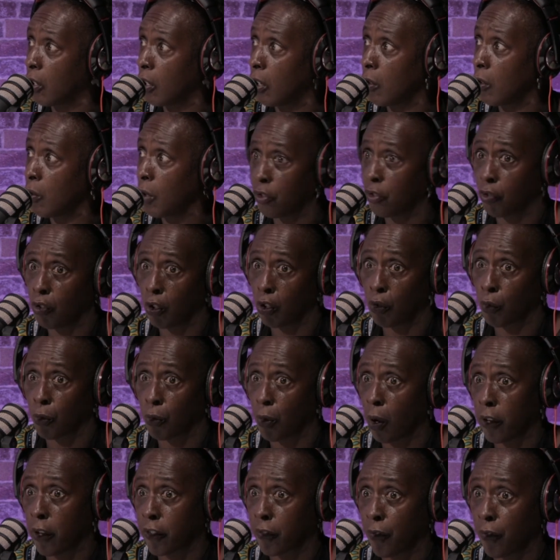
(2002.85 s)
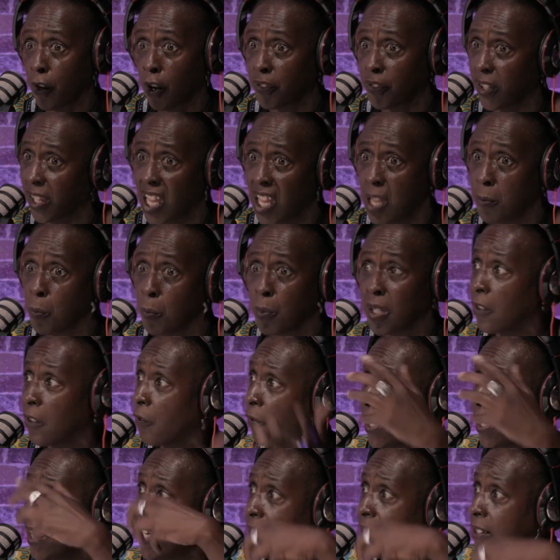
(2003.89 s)
It's not an art of ours that came in with
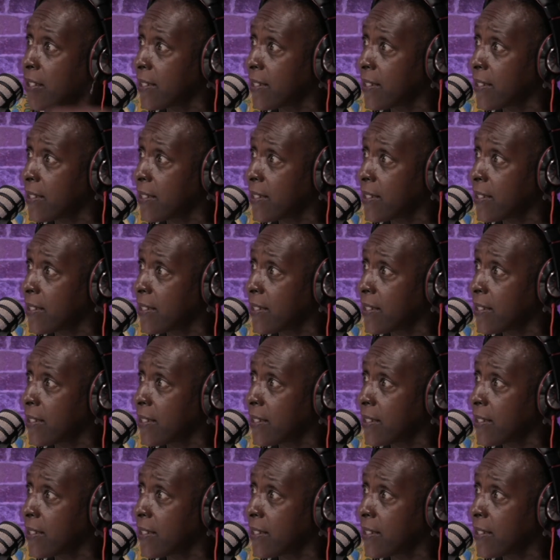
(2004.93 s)
invaders.